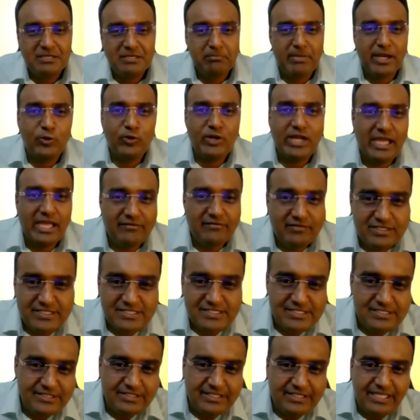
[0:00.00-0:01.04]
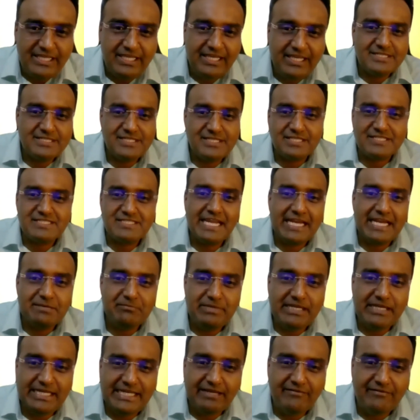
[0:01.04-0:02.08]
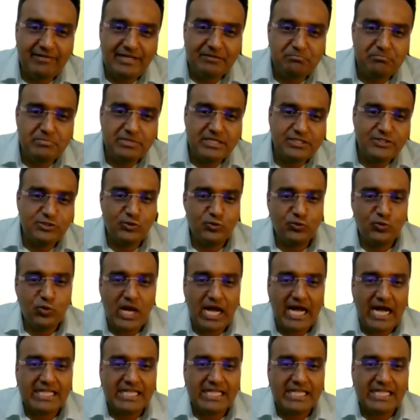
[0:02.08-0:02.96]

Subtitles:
biodiversity, and sustainable development through